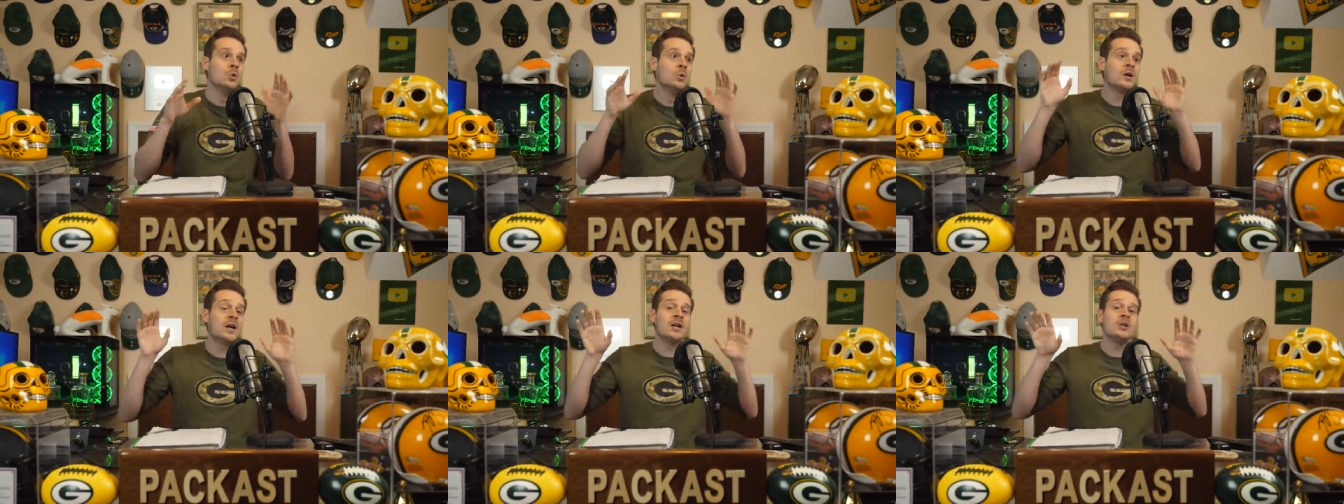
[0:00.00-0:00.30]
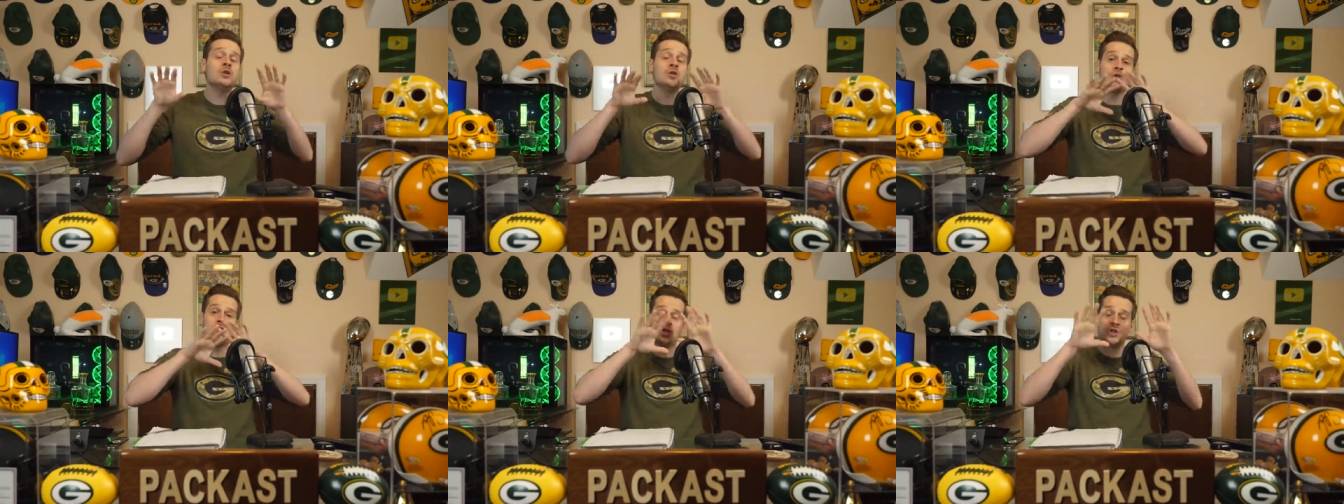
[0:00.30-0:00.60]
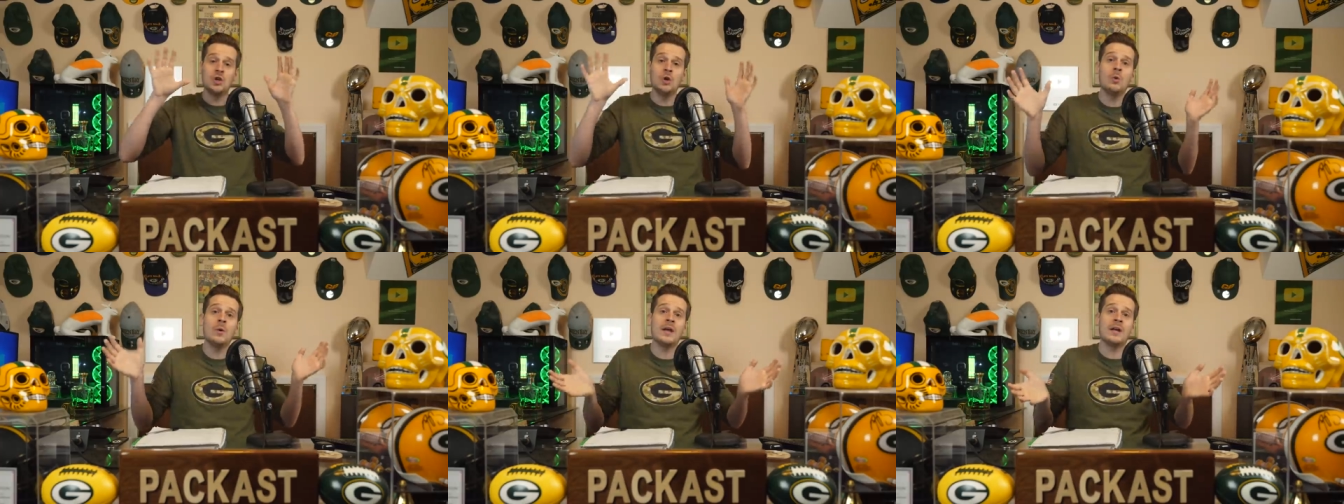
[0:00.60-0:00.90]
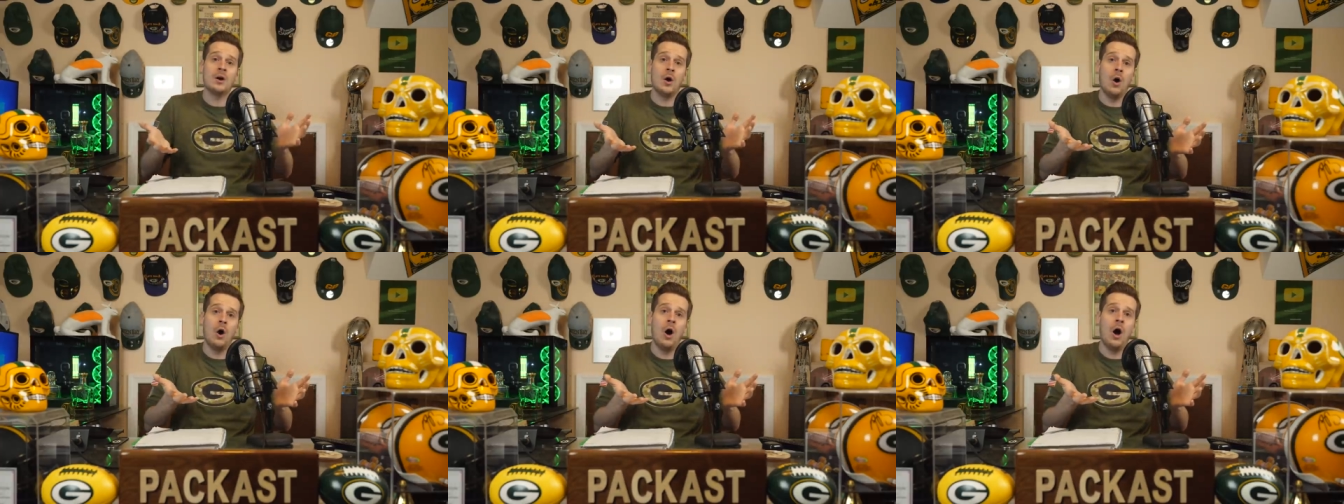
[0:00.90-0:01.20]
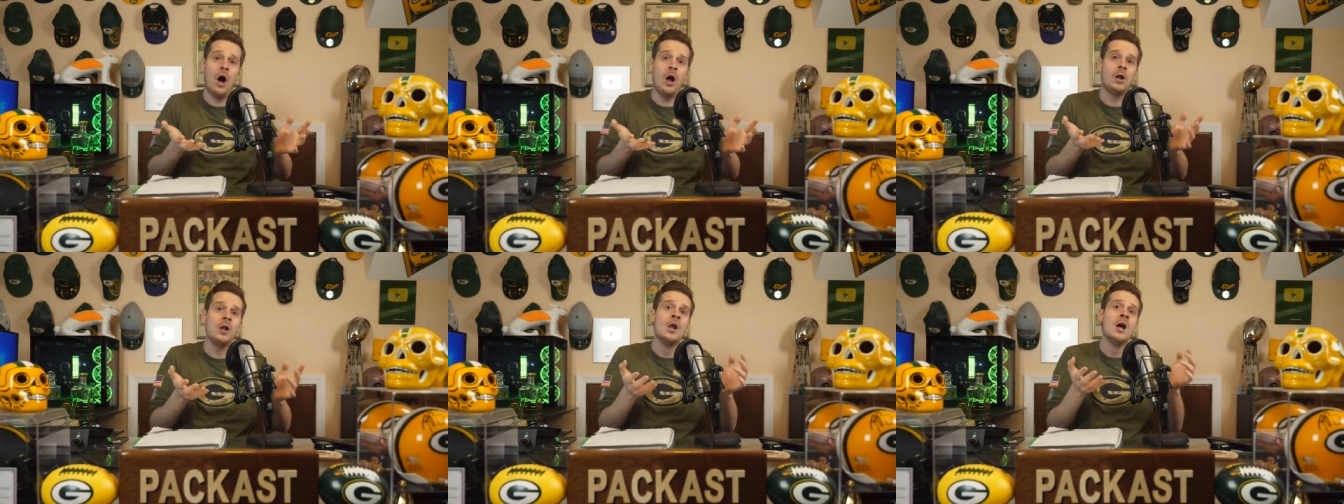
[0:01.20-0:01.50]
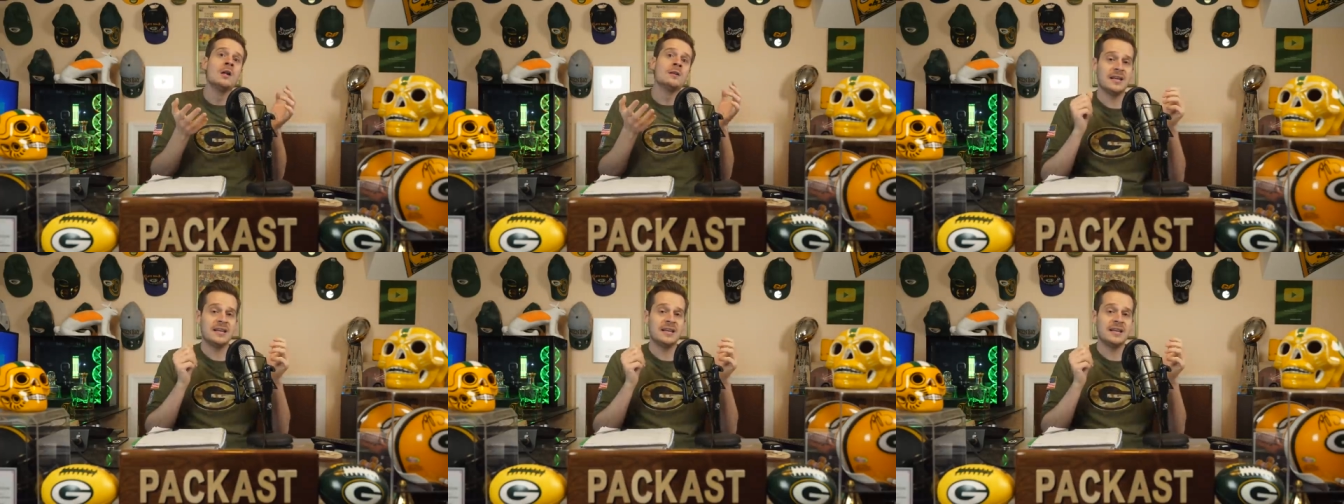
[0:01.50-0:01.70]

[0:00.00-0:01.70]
who can do it all,